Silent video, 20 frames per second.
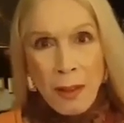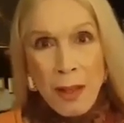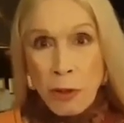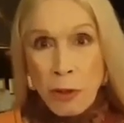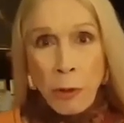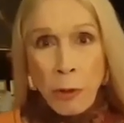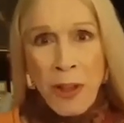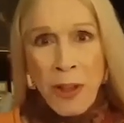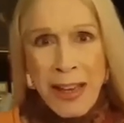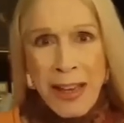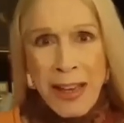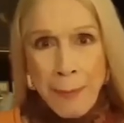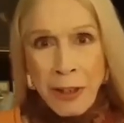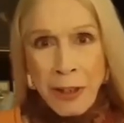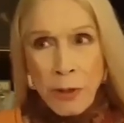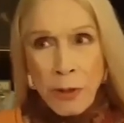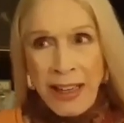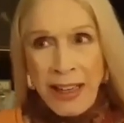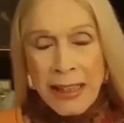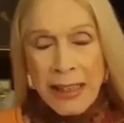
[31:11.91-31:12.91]
Do you think I'm
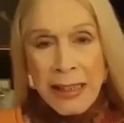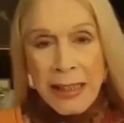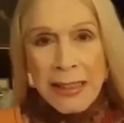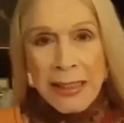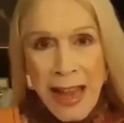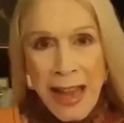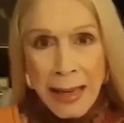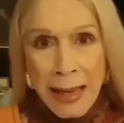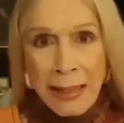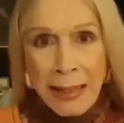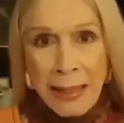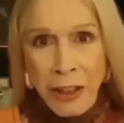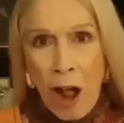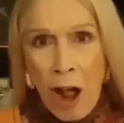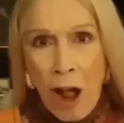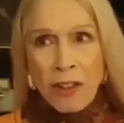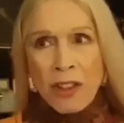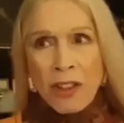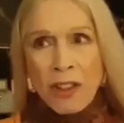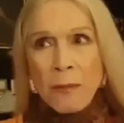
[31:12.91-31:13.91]
unique? Sadly
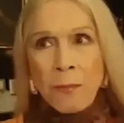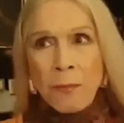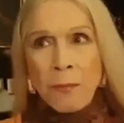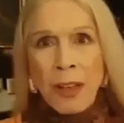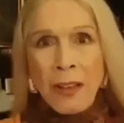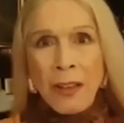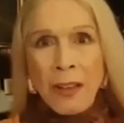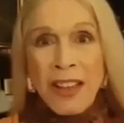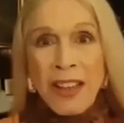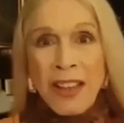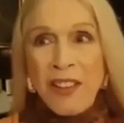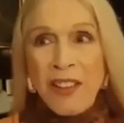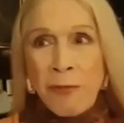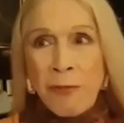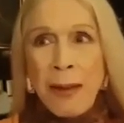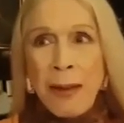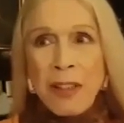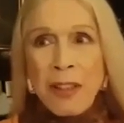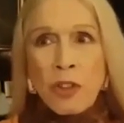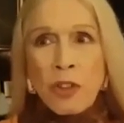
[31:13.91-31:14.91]
not. There's the
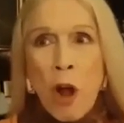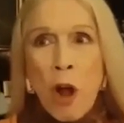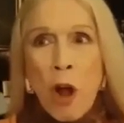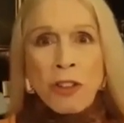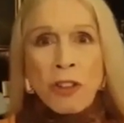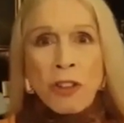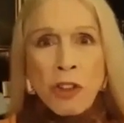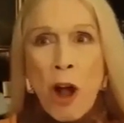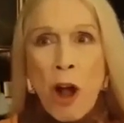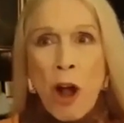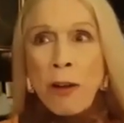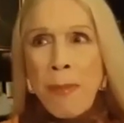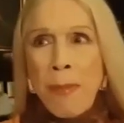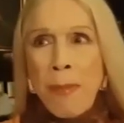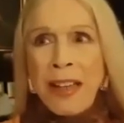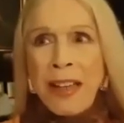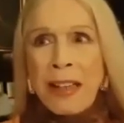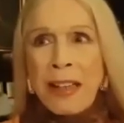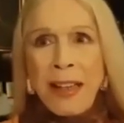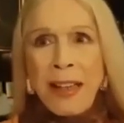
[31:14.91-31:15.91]
famous Dr. John
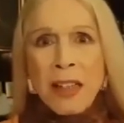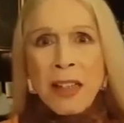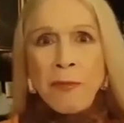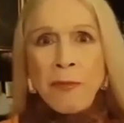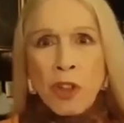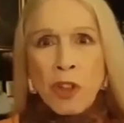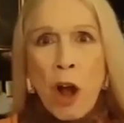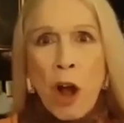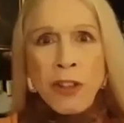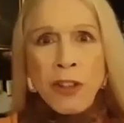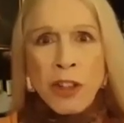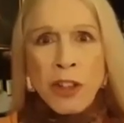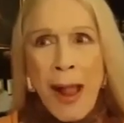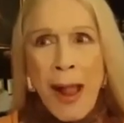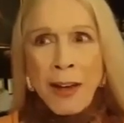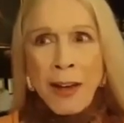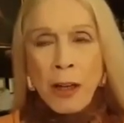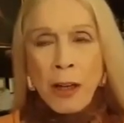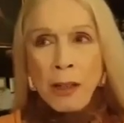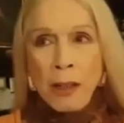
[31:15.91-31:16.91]
Money case of John
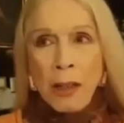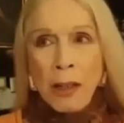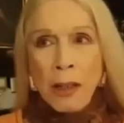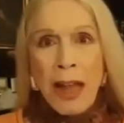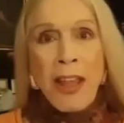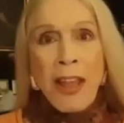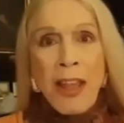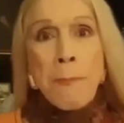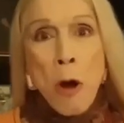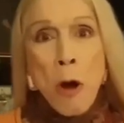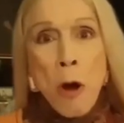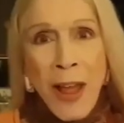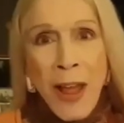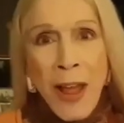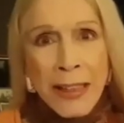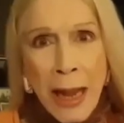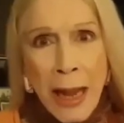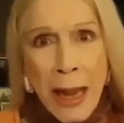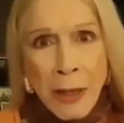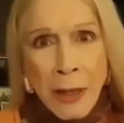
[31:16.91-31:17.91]
Joanna, and they both
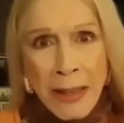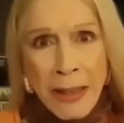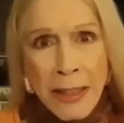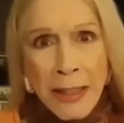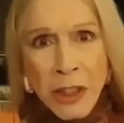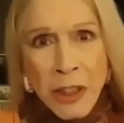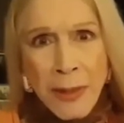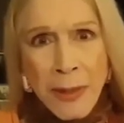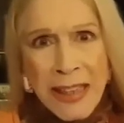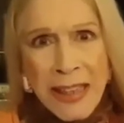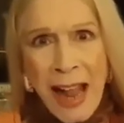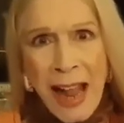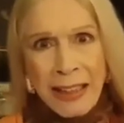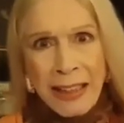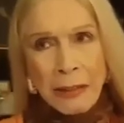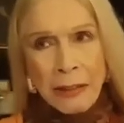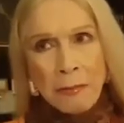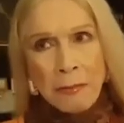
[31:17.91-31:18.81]
ended up committing suicide.